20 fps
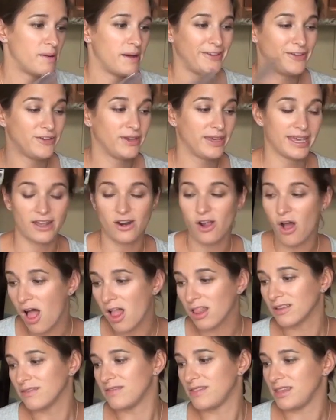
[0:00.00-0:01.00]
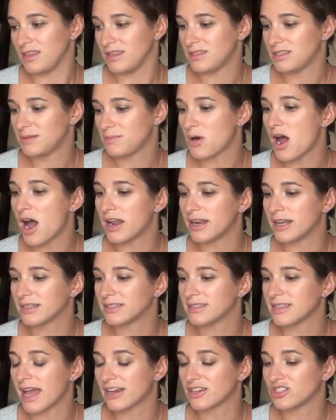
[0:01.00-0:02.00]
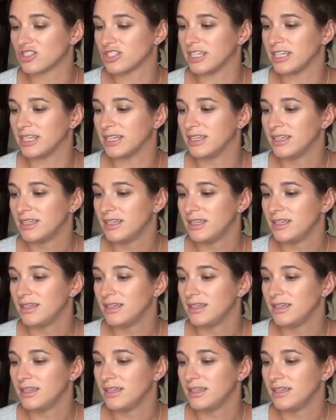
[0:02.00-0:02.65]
You can get all of these products, actually.